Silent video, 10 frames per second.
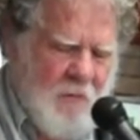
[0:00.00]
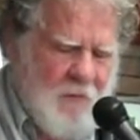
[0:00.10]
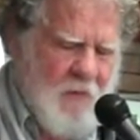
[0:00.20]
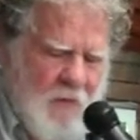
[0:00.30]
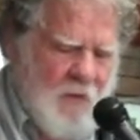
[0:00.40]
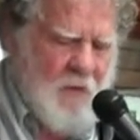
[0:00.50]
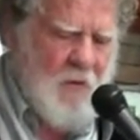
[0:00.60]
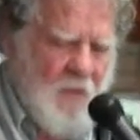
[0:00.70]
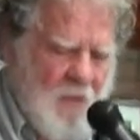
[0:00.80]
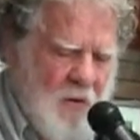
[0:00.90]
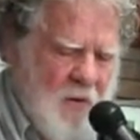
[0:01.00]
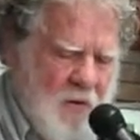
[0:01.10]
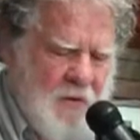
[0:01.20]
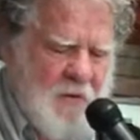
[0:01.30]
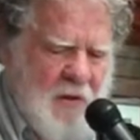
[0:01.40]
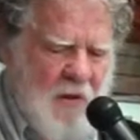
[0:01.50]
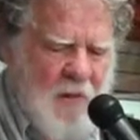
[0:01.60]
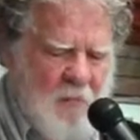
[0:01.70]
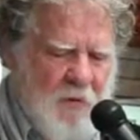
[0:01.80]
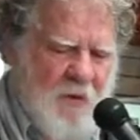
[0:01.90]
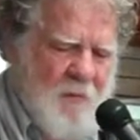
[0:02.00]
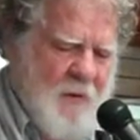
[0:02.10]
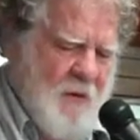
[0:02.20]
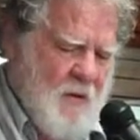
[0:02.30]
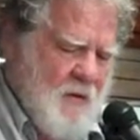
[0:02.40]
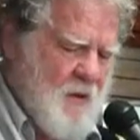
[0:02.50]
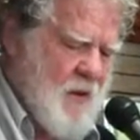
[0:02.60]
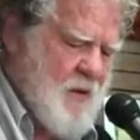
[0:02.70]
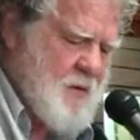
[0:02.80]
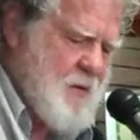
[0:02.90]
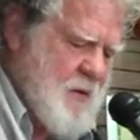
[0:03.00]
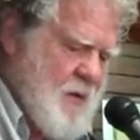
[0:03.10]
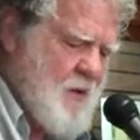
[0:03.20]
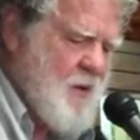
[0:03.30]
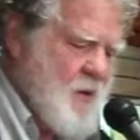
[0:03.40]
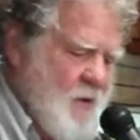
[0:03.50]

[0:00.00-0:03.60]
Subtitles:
50 years ago, his daddy bought a mare in Dodge City.